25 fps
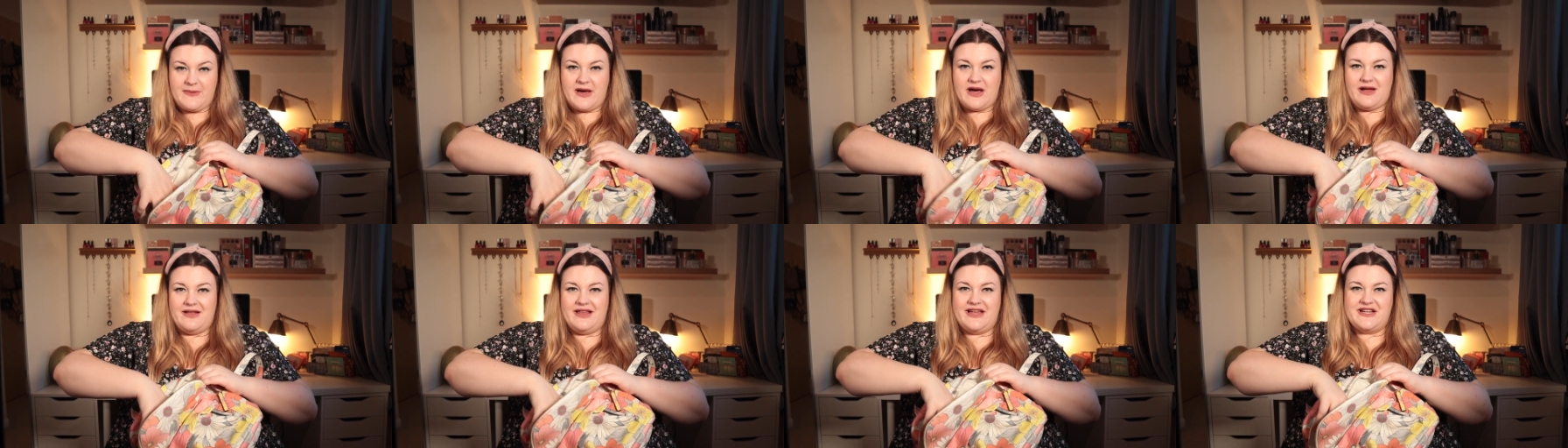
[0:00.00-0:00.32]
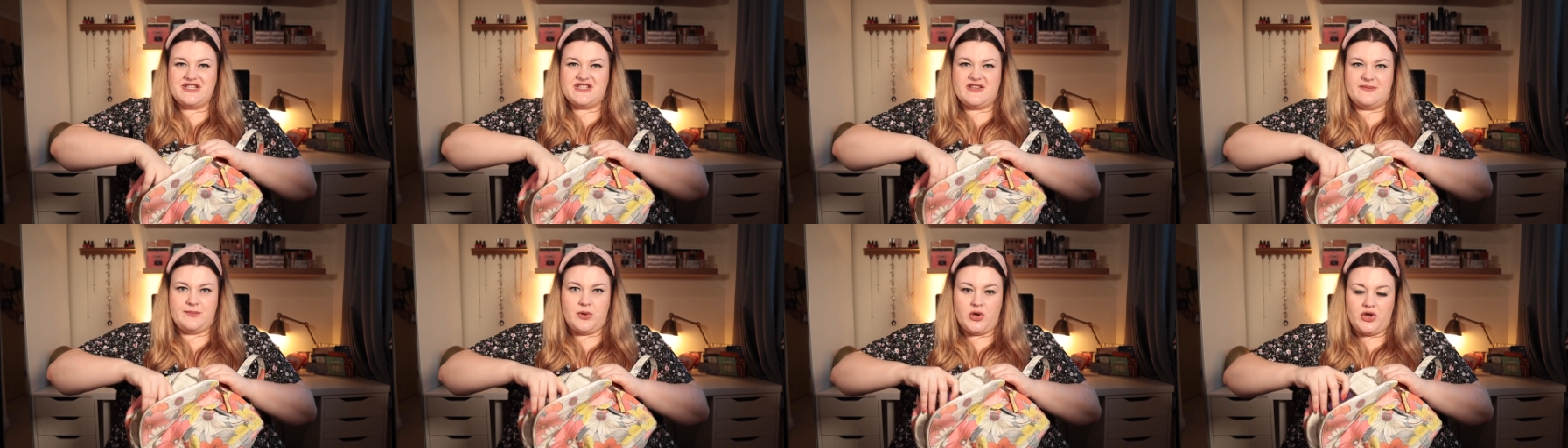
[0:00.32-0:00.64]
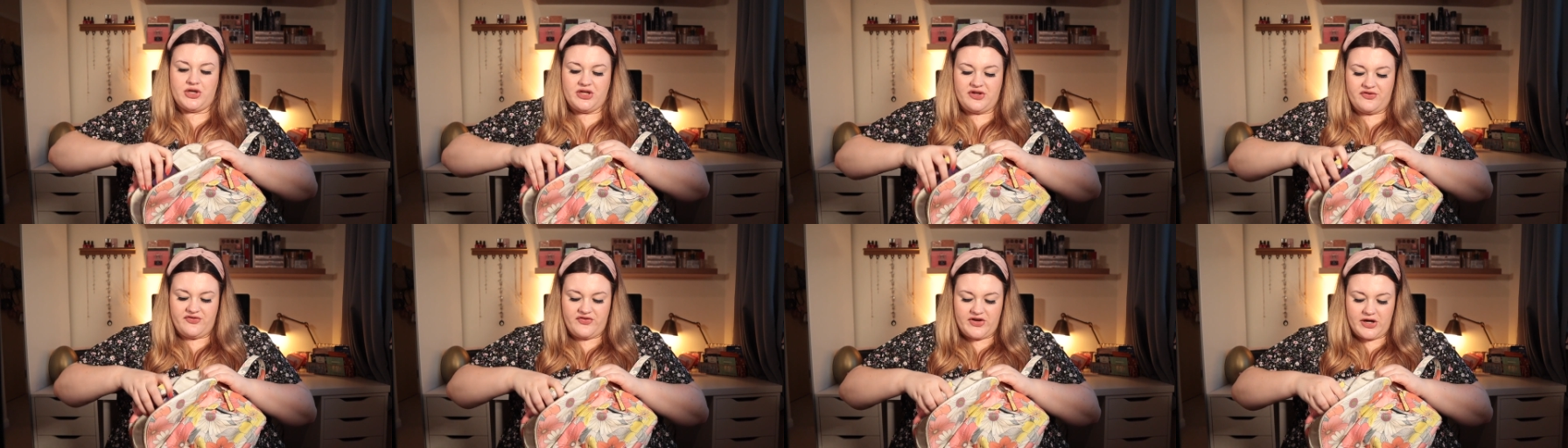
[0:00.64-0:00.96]
about like just
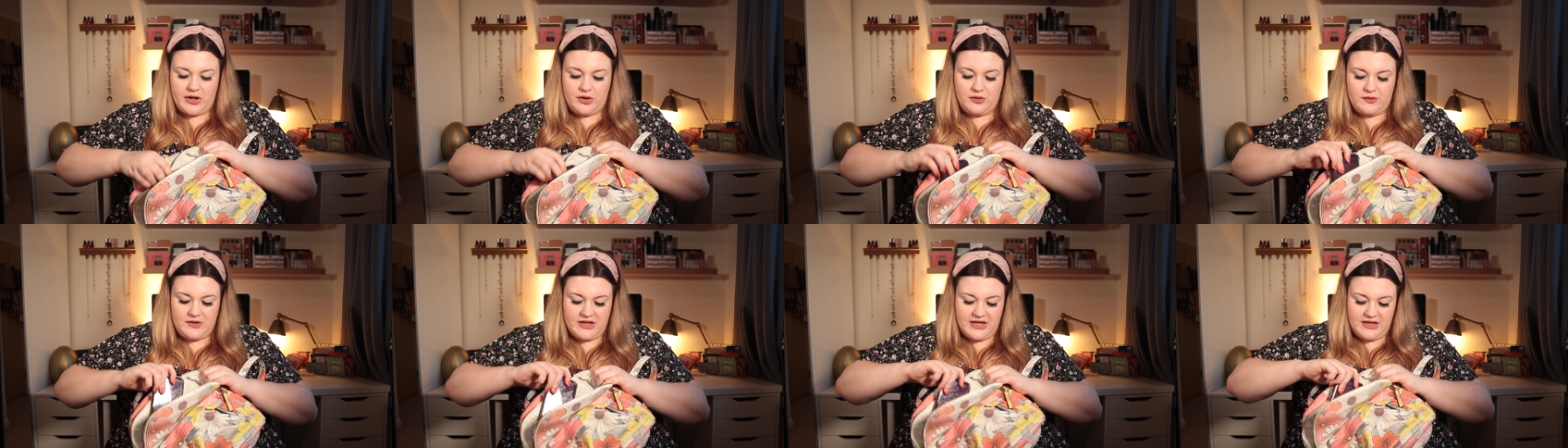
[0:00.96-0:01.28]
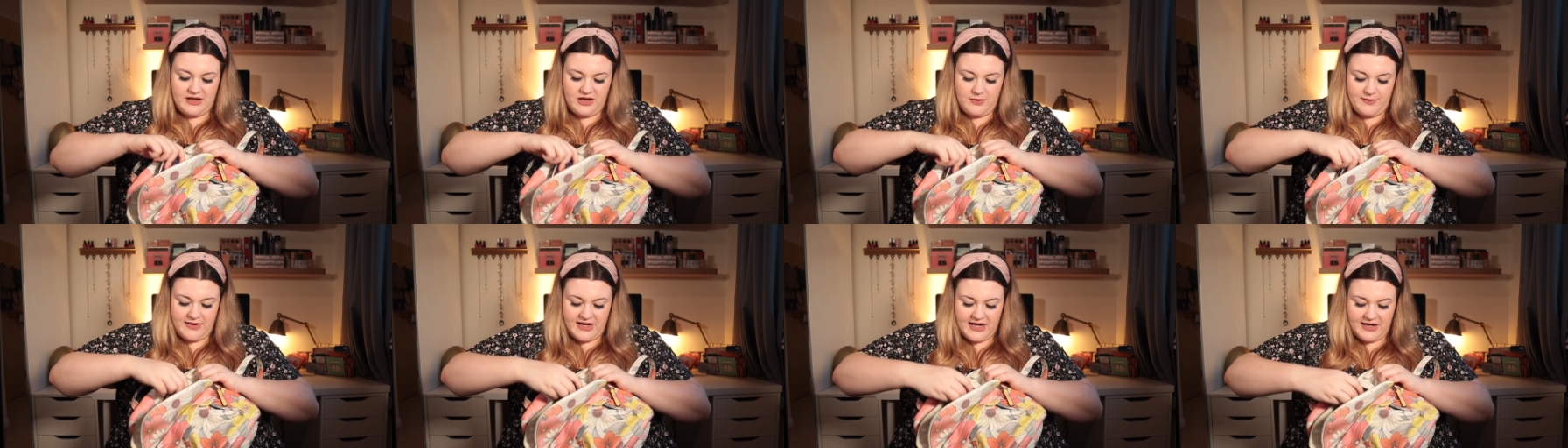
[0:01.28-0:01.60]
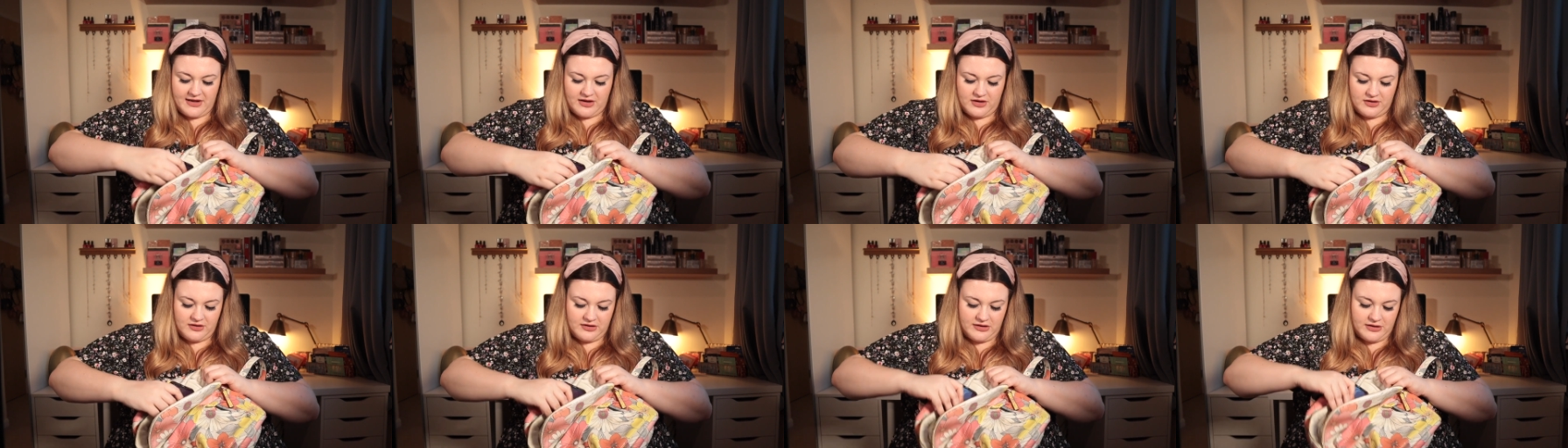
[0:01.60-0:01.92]
putting your phone in your
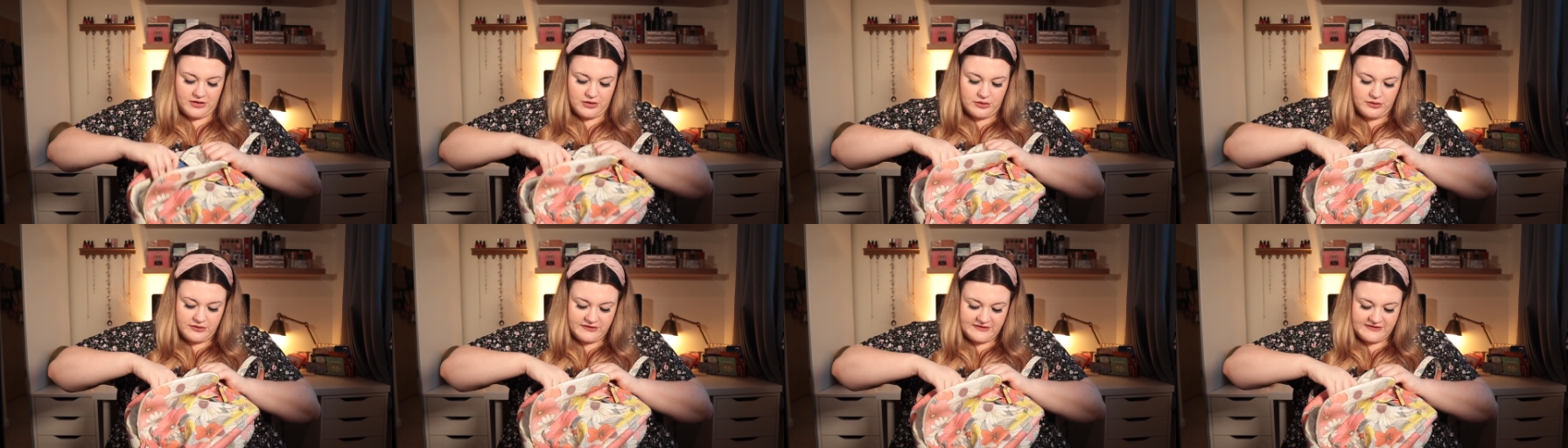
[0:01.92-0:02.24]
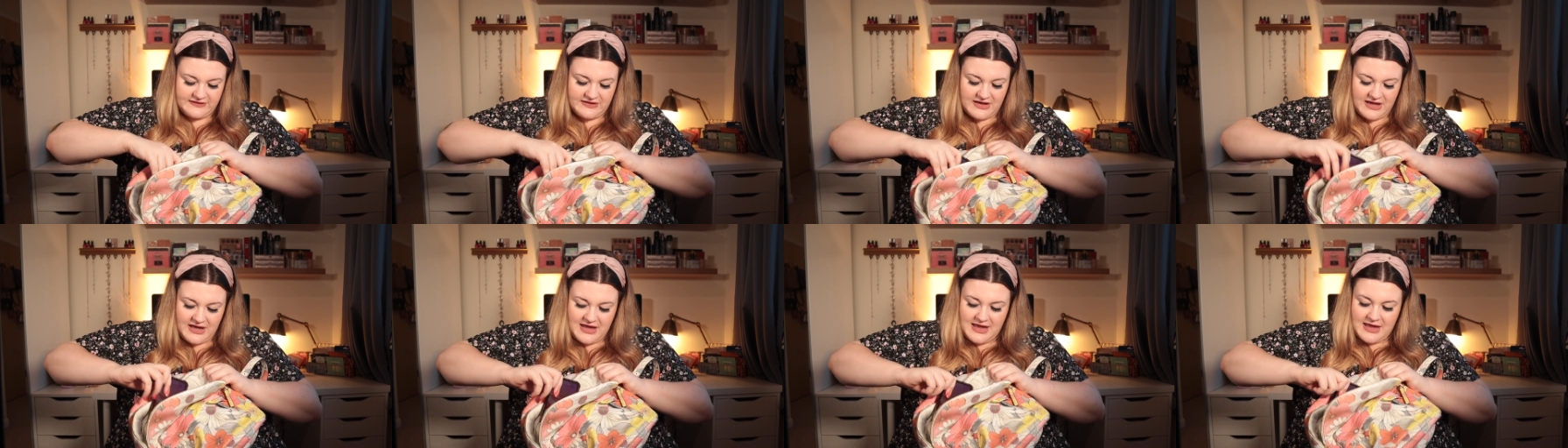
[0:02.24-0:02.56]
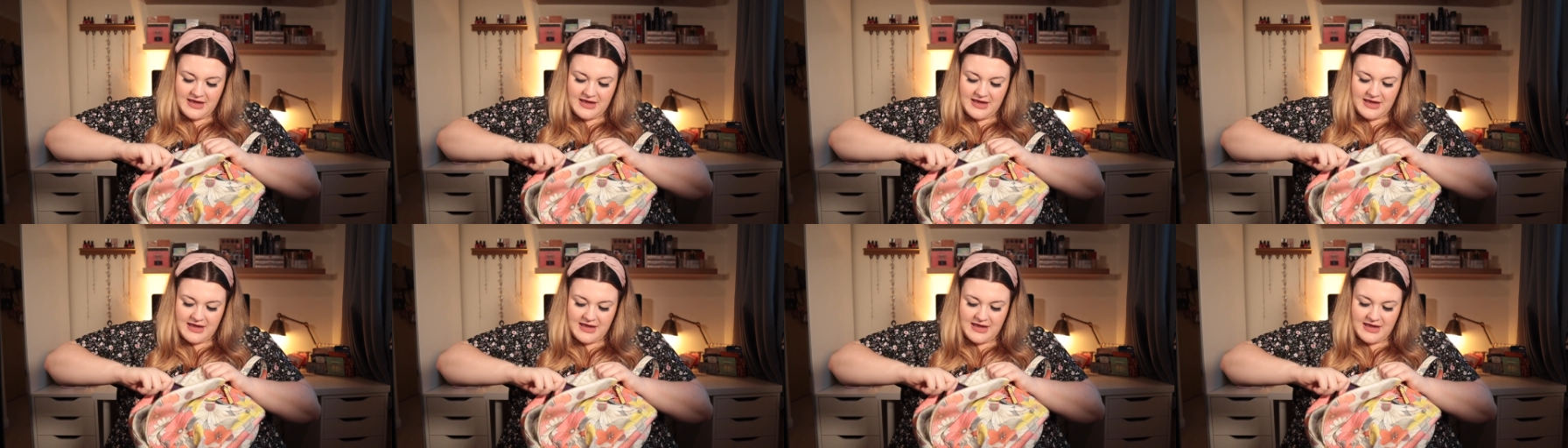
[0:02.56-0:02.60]
bag loose.